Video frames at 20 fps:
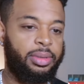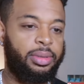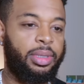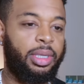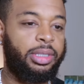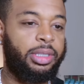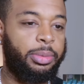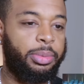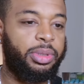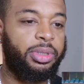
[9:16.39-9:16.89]

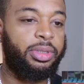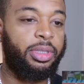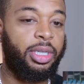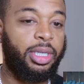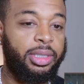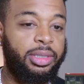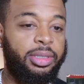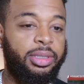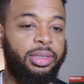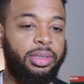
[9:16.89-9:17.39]
That shit was
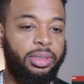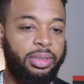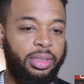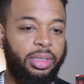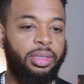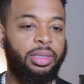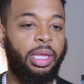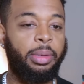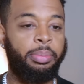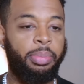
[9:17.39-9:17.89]
nice.
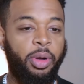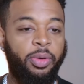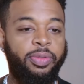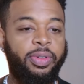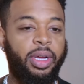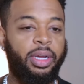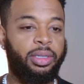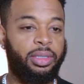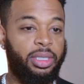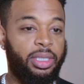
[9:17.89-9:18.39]
They
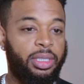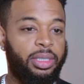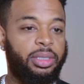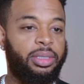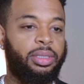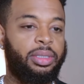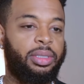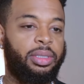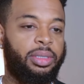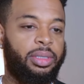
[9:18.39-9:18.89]
both got, look.
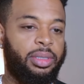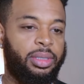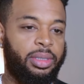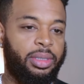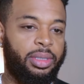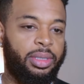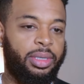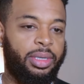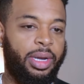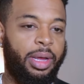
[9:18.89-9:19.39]

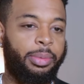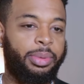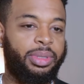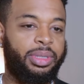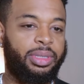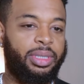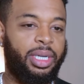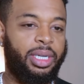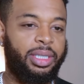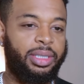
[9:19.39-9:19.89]
That
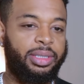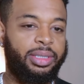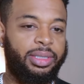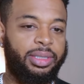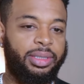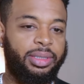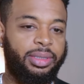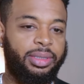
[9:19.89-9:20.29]
was nice.